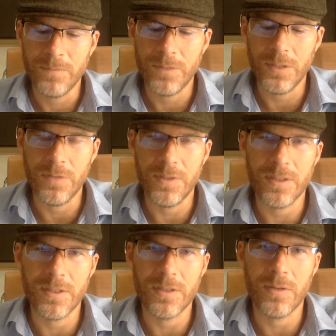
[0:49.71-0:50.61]
you know, this
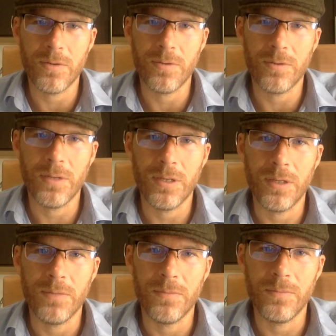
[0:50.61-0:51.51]
is a total
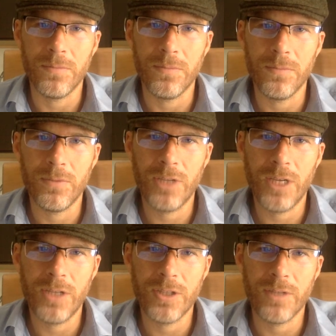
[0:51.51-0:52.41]
um,
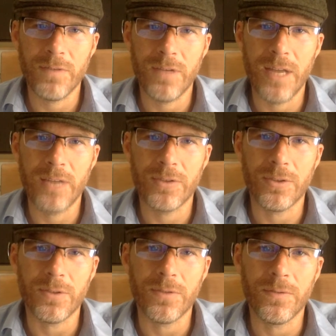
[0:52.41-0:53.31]
changing of the
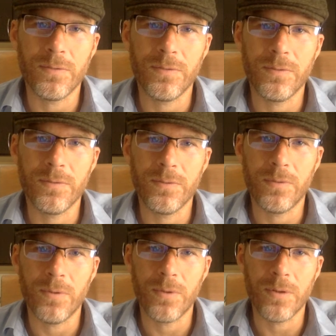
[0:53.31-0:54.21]
natural
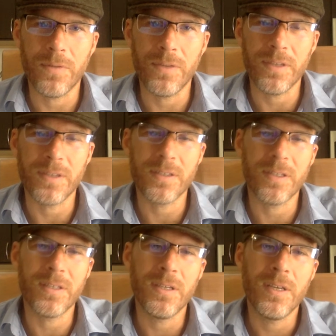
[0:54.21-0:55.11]
order of things.
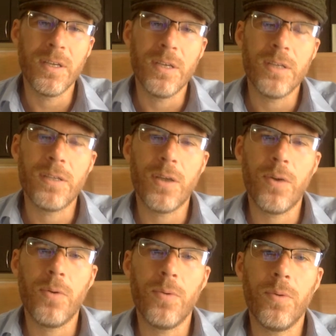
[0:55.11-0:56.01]
And
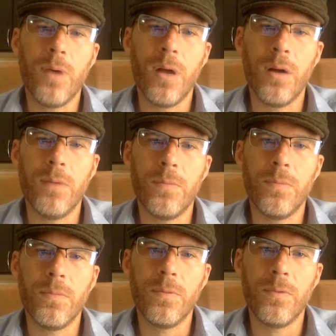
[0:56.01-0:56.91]
so, um,
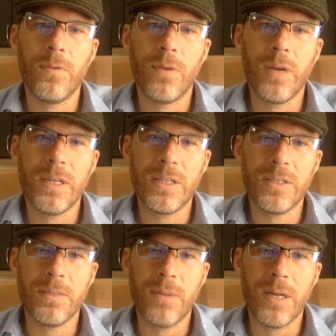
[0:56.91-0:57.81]
the fluoride gets in
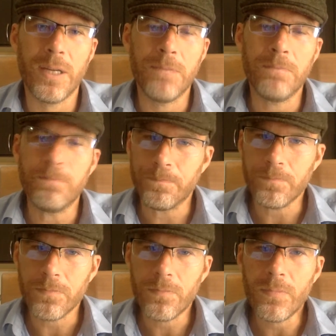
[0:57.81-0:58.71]
the body
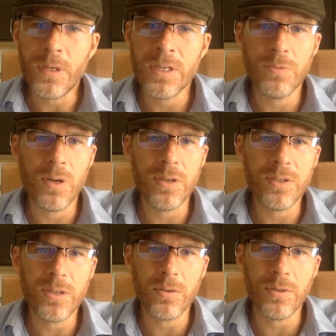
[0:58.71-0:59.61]
as well as
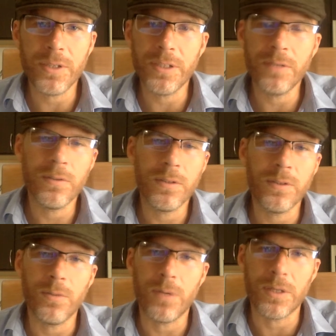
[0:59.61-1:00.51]
the chlorine in
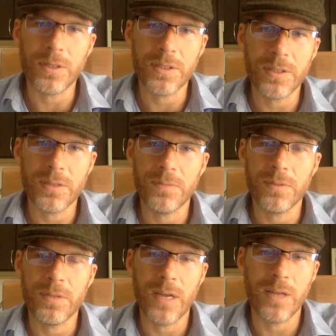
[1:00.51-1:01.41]
the water systems.
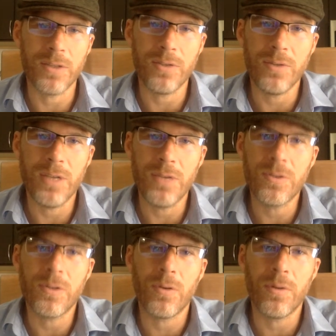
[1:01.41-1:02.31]
Now it's you they use
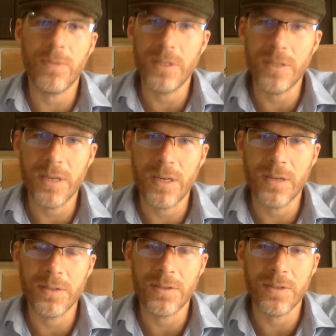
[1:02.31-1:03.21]
chloramine now
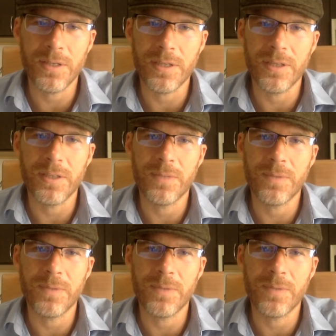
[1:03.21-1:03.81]
in certain areas